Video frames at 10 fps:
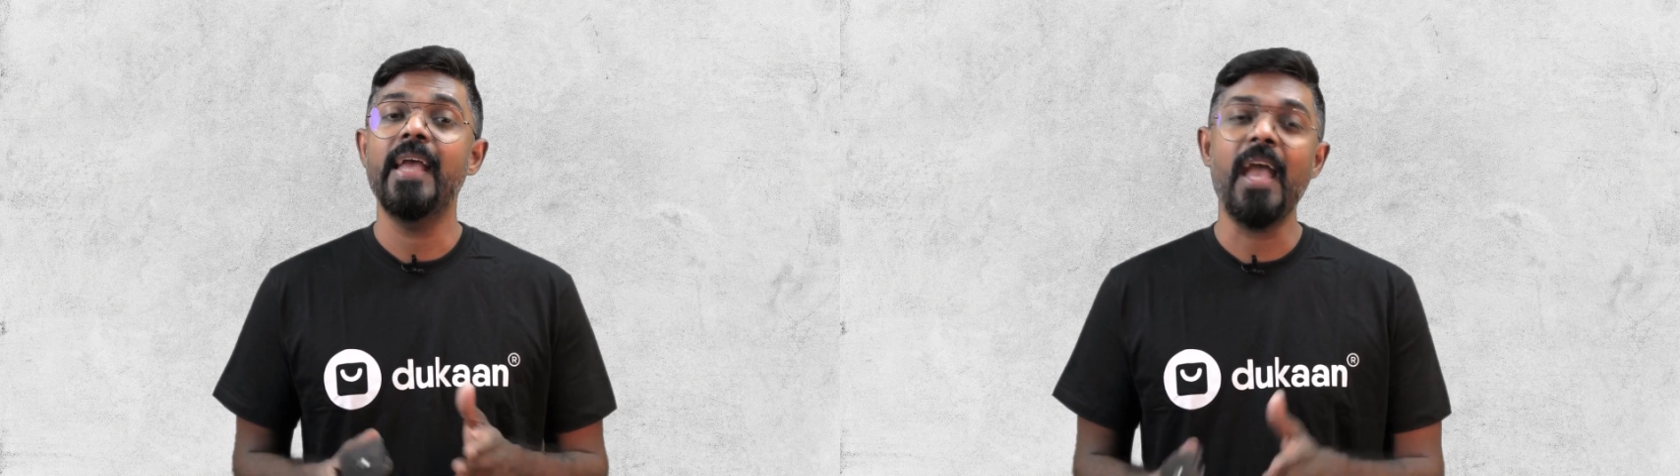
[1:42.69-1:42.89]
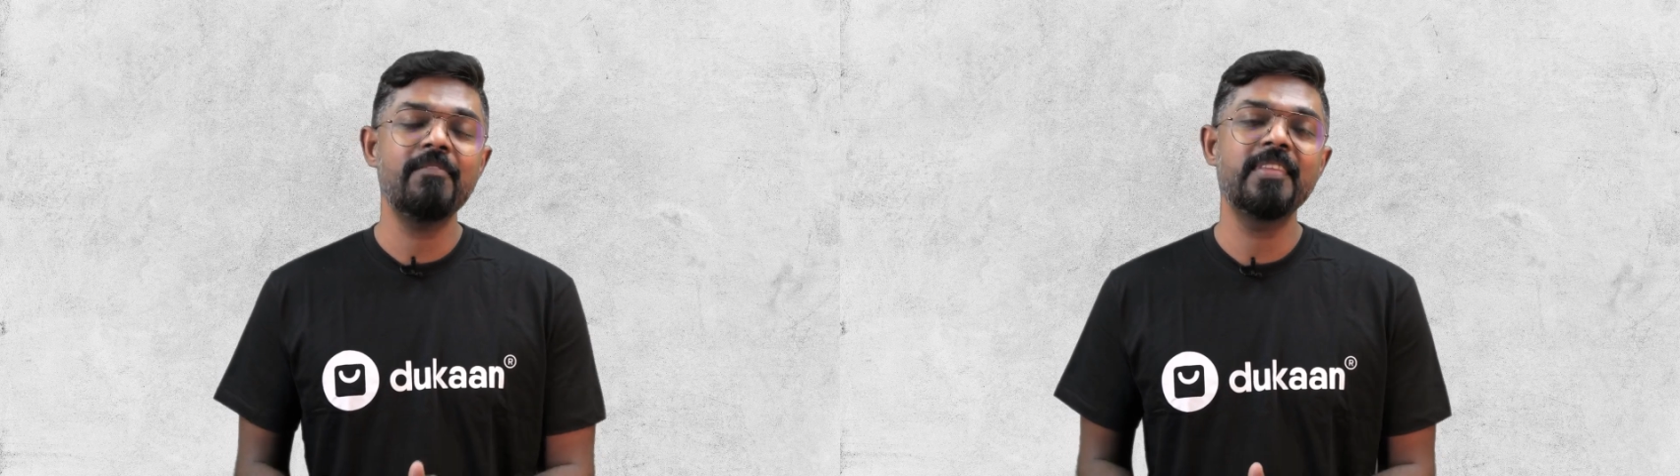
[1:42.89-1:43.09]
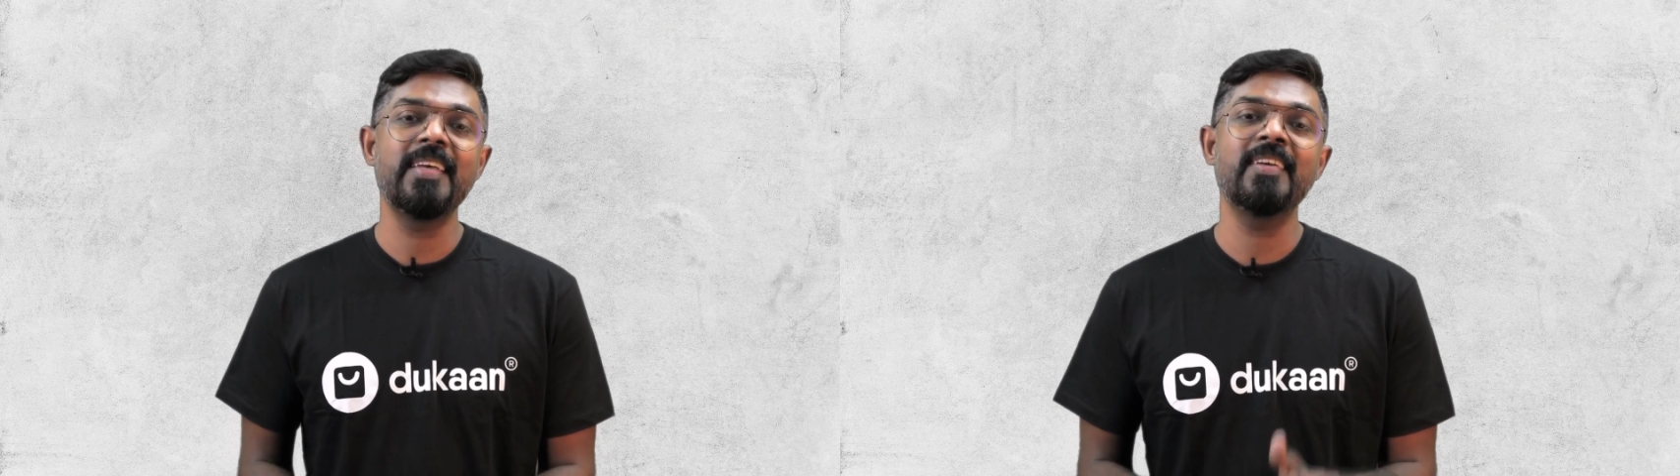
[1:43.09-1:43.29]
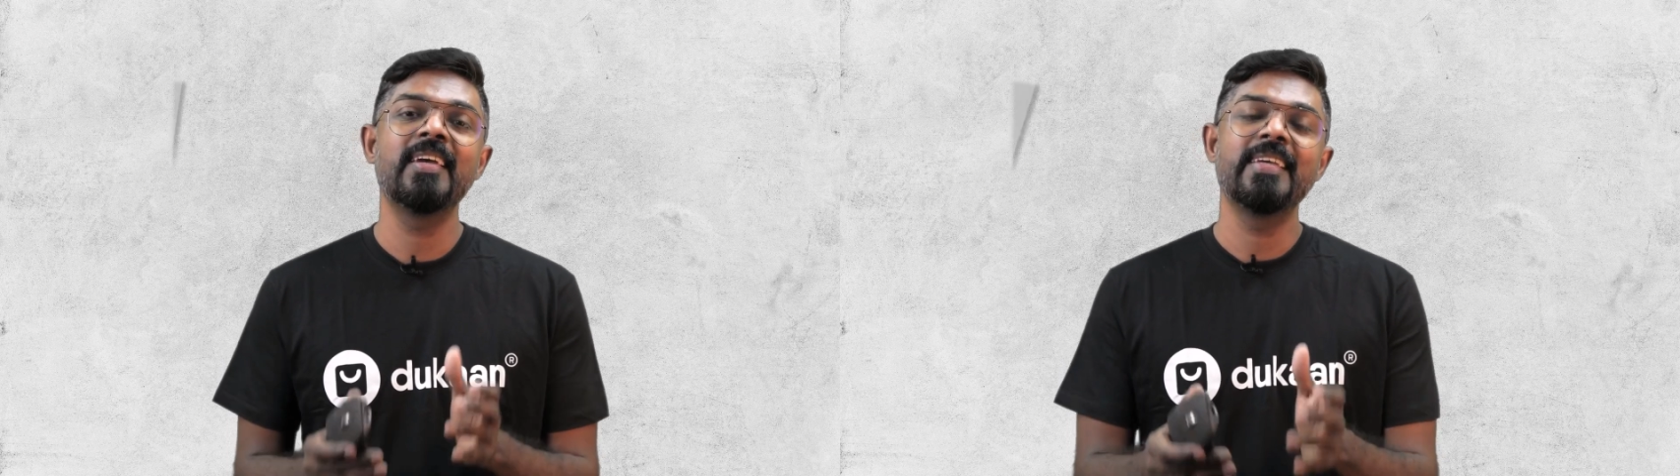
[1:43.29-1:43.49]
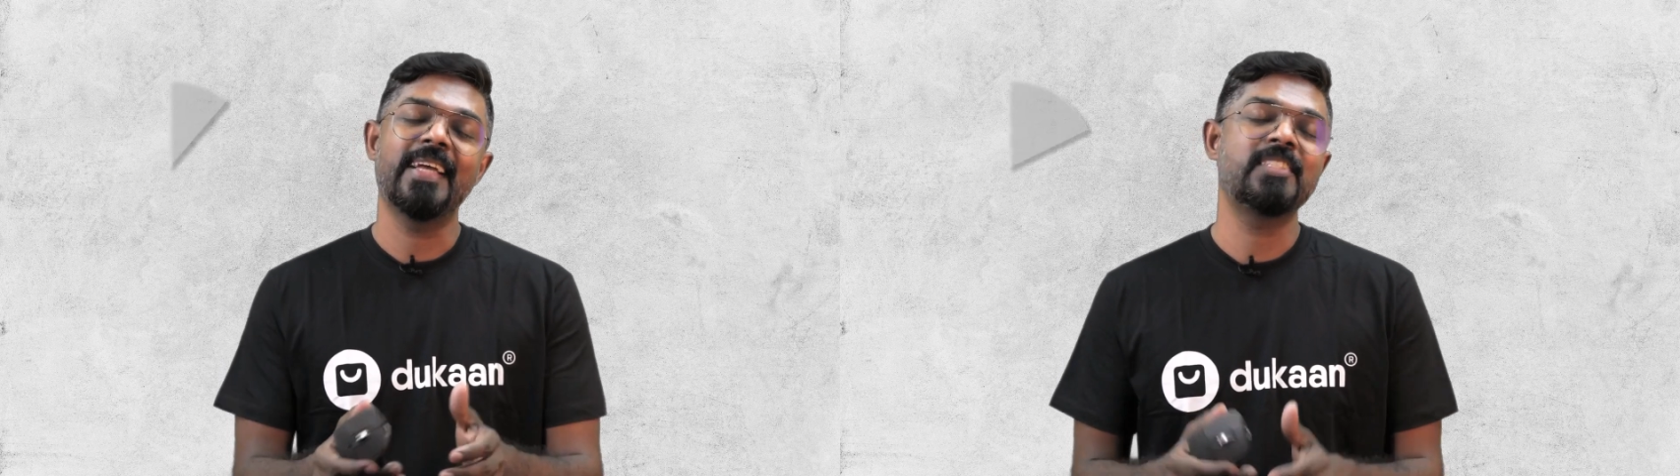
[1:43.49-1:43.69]
everything
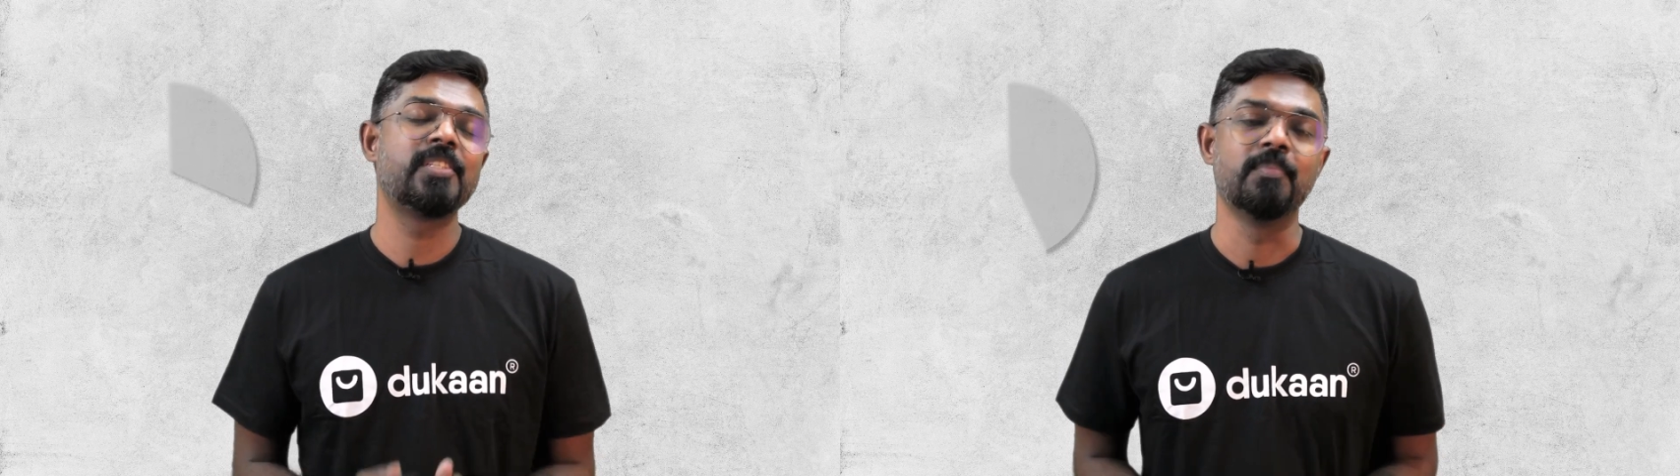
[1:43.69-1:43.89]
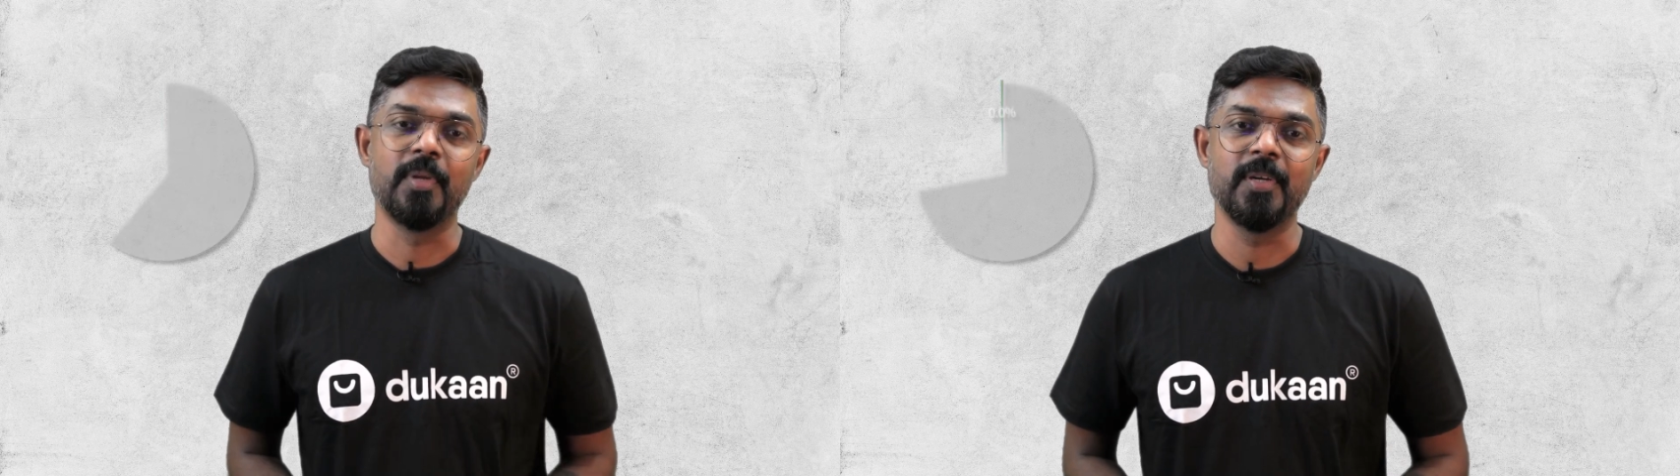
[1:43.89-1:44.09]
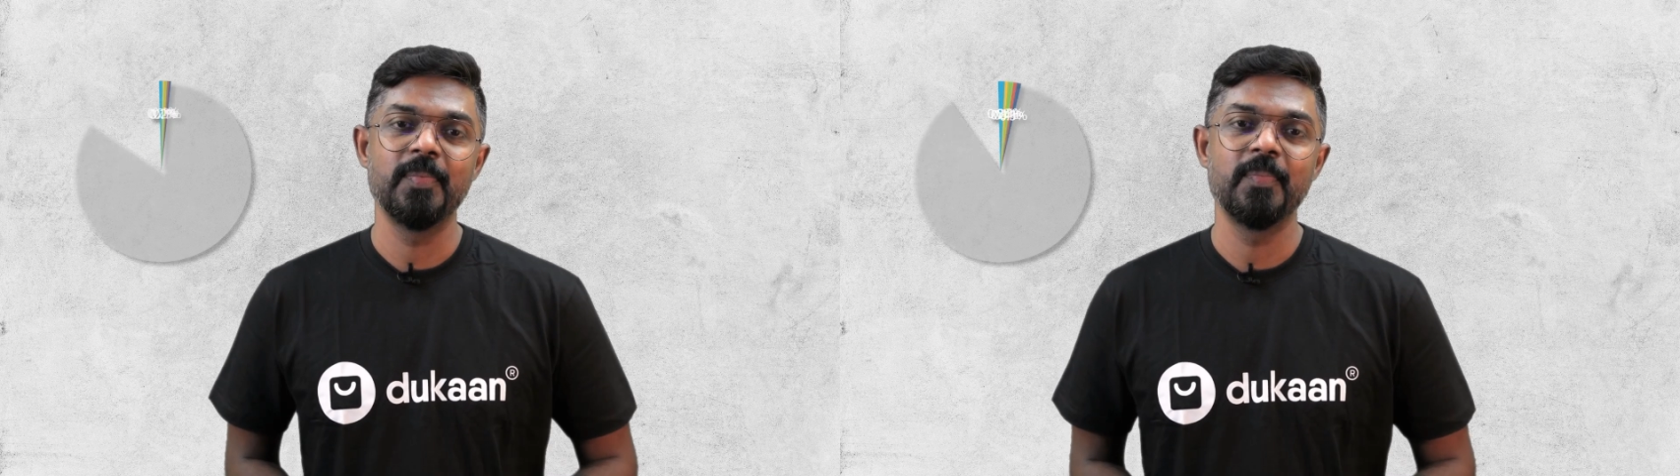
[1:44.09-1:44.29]
gets simpler.